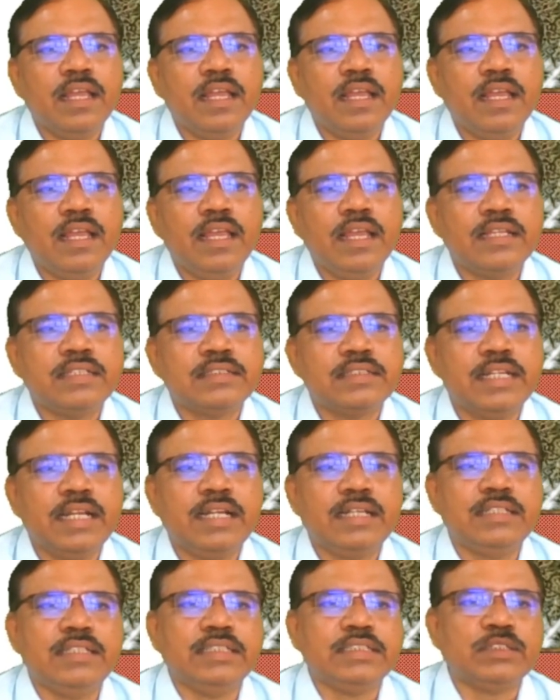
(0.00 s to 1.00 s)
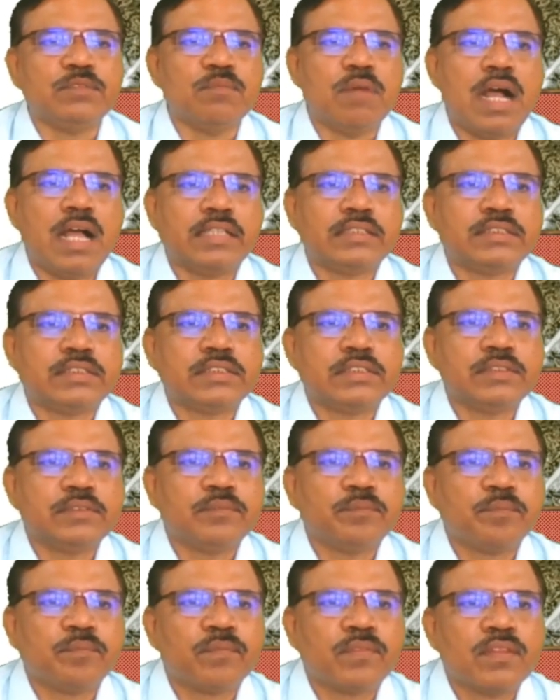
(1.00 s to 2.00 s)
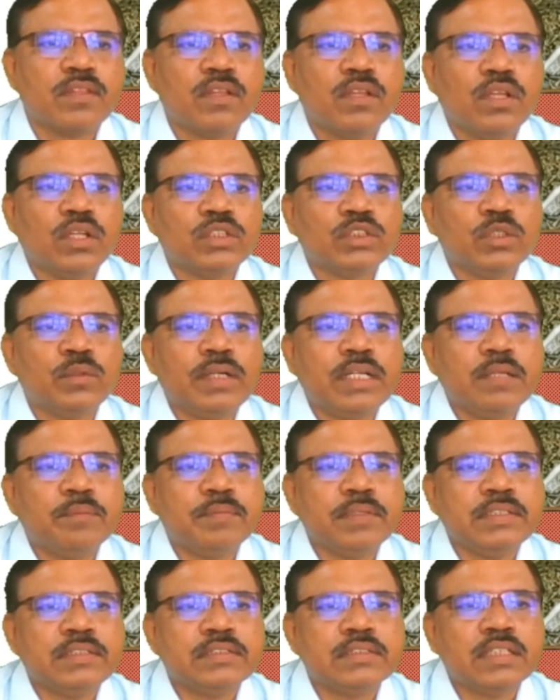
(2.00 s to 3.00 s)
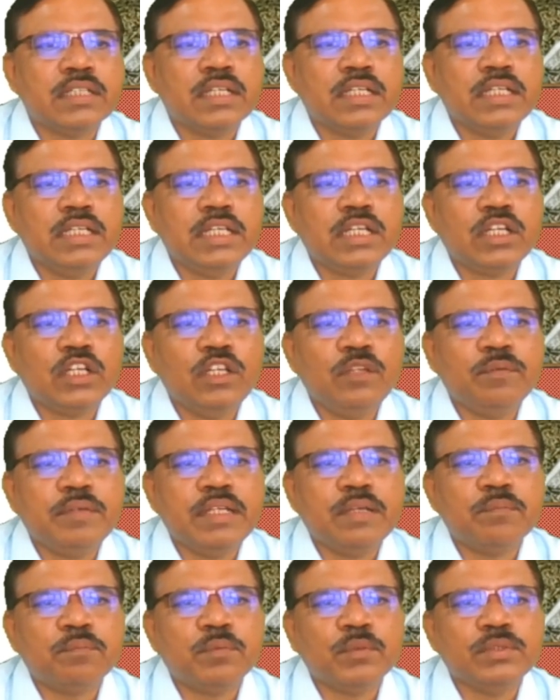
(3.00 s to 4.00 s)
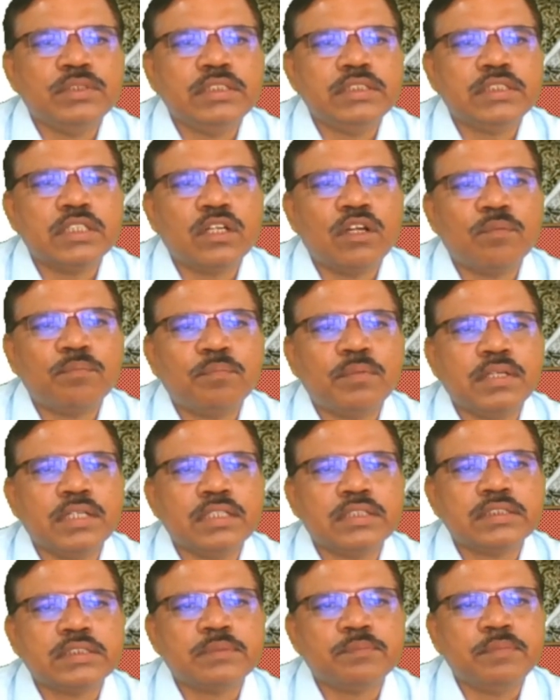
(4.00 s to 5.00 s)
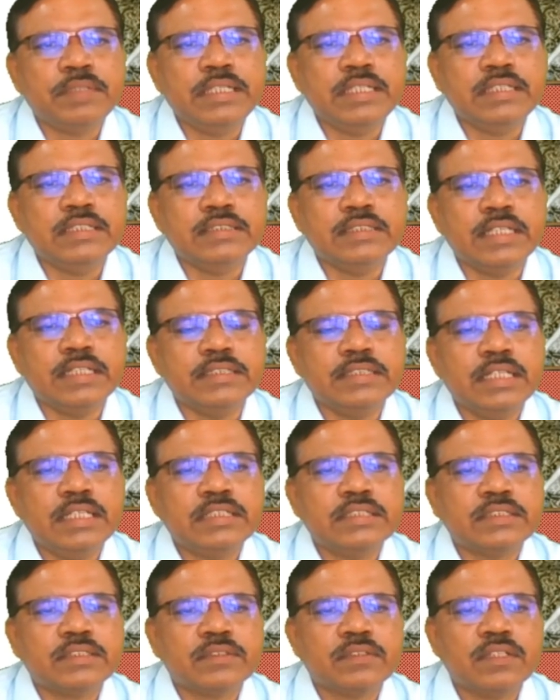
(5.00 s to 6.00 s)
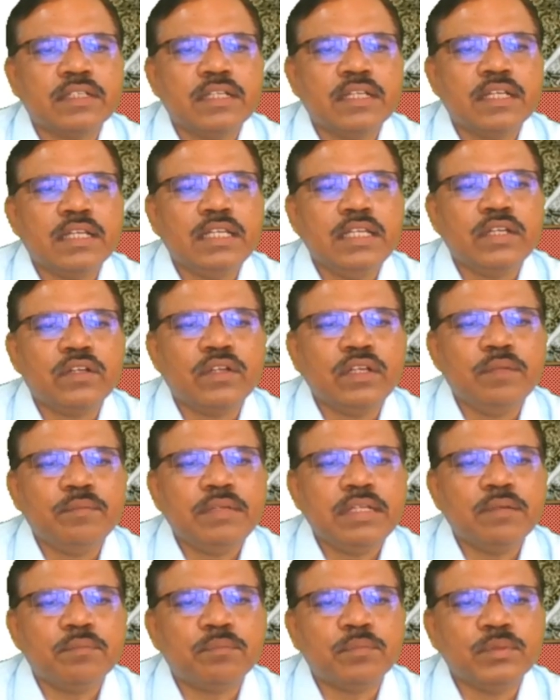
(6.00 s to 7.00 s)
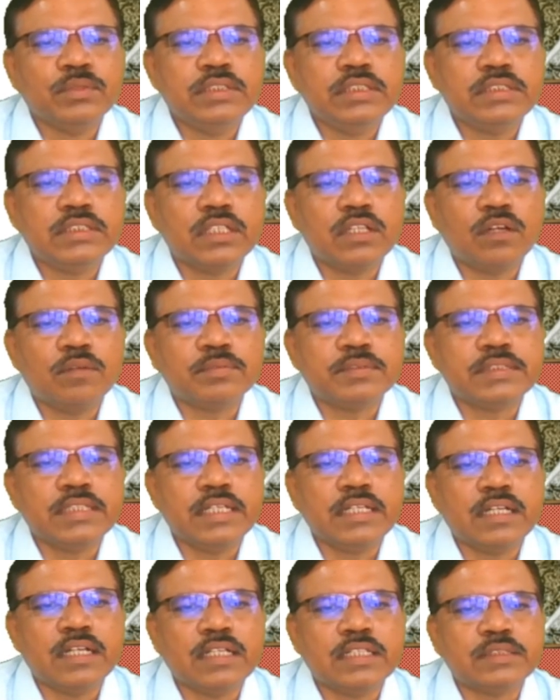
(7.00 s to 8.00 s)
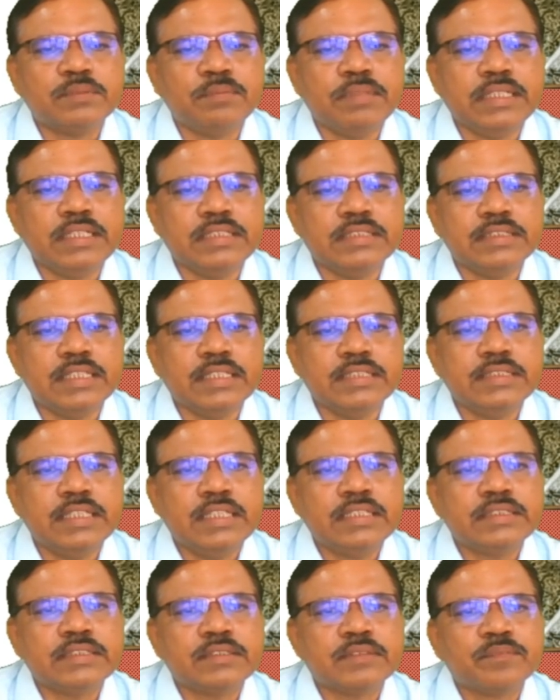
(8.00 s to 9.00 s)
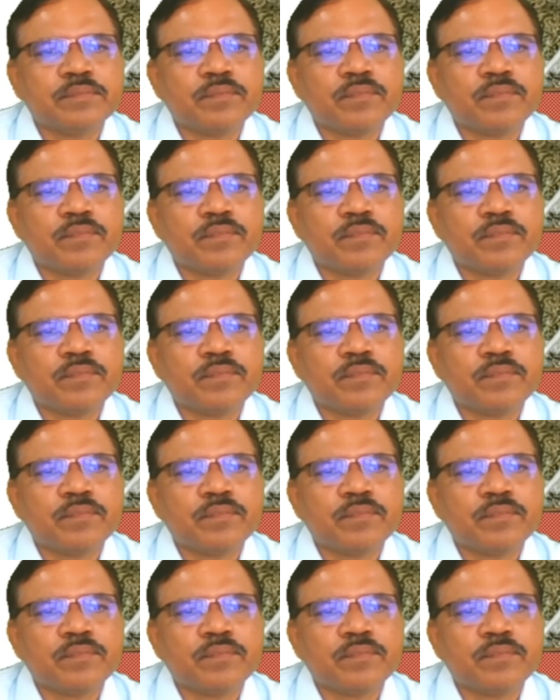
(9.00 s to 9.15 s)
extend this mass. So what happens? Equilibrium position of first spring changes. Equilibrium position of second spring changes.